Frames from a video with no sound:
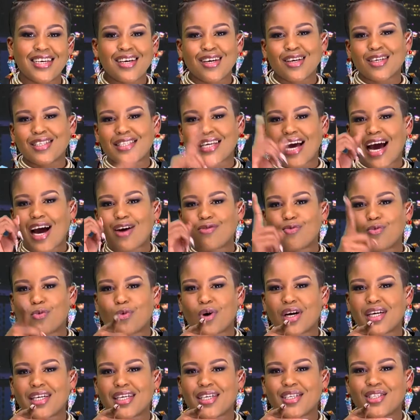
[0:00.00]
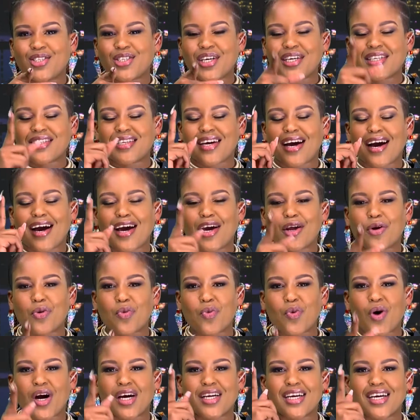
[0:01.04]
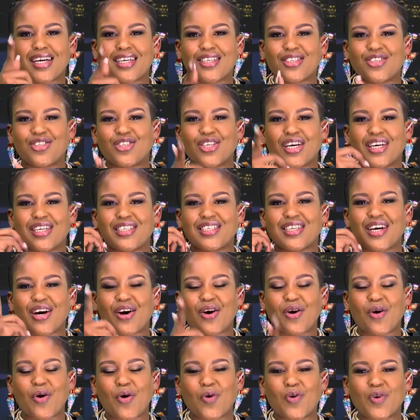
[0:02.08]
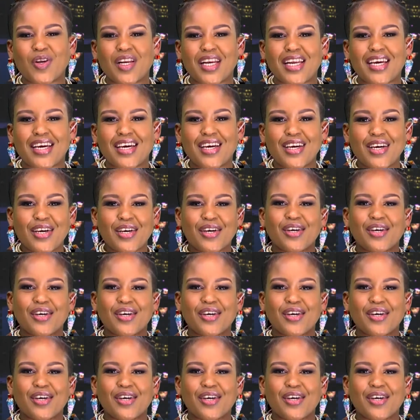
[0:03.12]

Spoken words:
Because I have one agenda and one agenda only.